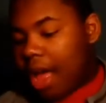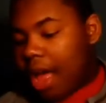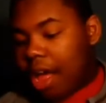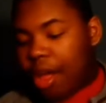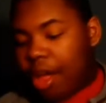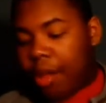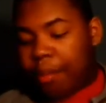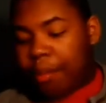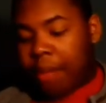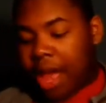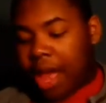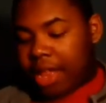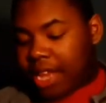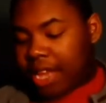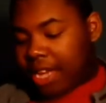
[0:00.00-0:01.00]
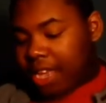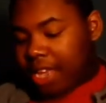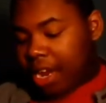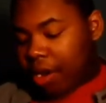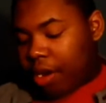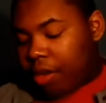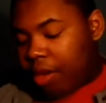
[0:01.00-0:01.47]
I think I
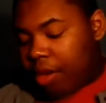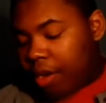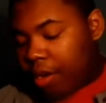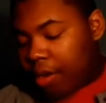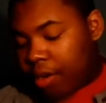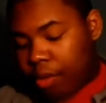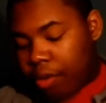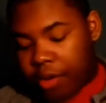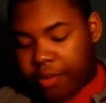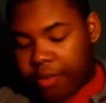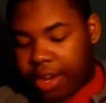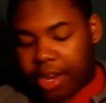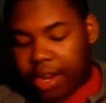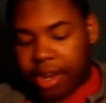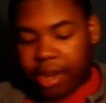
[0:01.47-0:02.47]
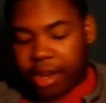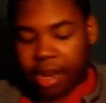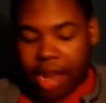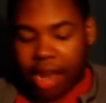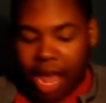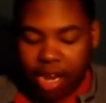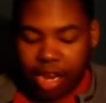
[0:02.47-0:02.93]
said earlier, or if I didn't,
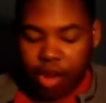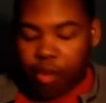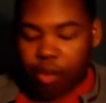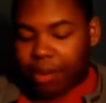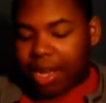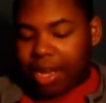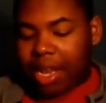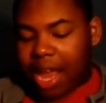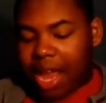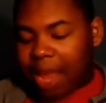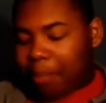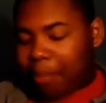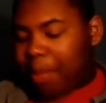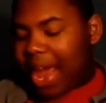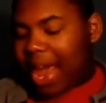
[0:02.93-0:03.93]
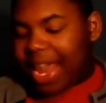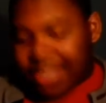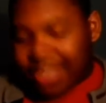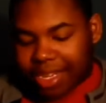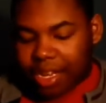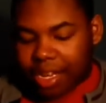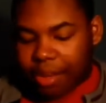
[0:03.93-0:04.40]
I don't really like
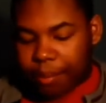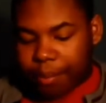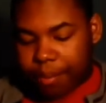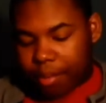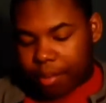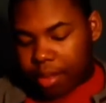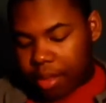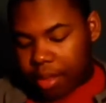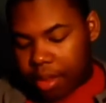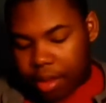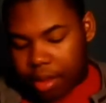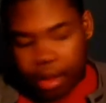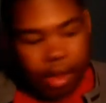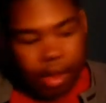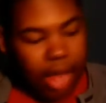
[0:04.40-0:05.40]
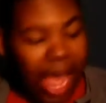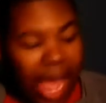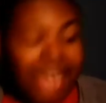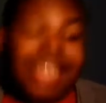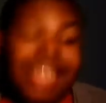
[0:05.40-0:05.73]
painting. I